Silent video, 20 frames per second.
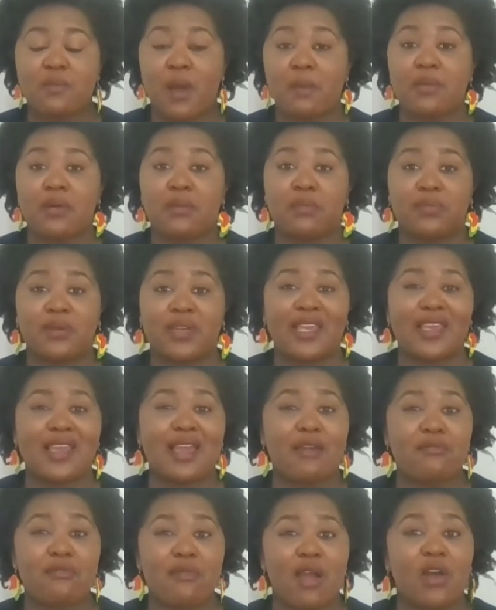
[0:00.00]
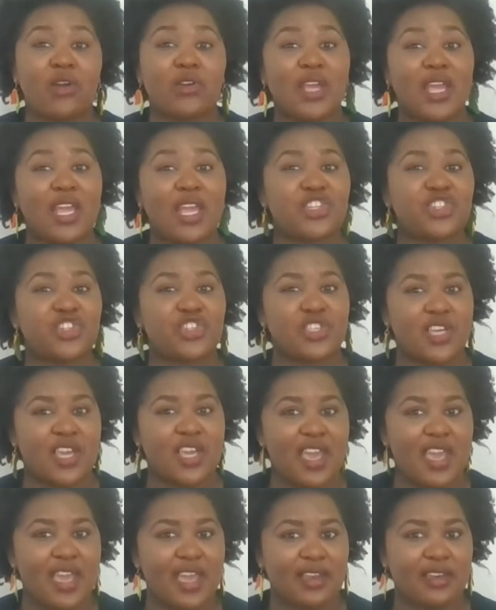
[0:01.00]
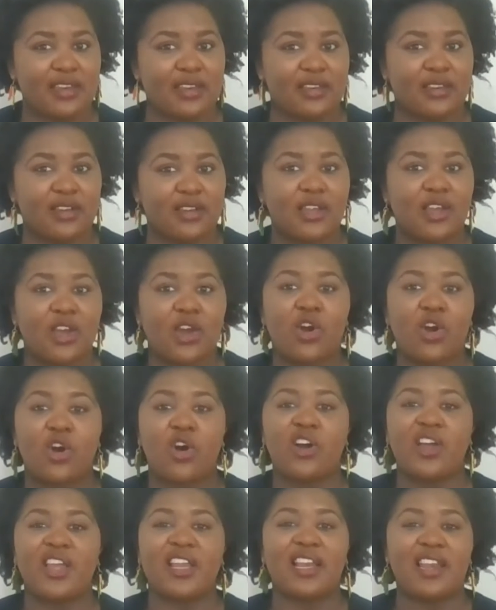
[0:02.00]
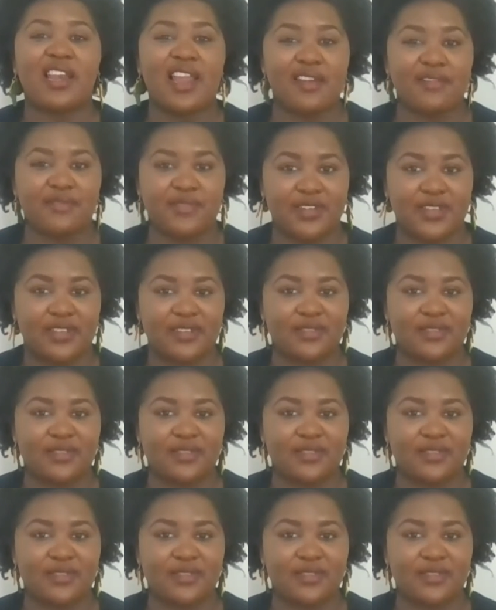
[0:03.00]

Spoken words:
probably around age 10 or 11.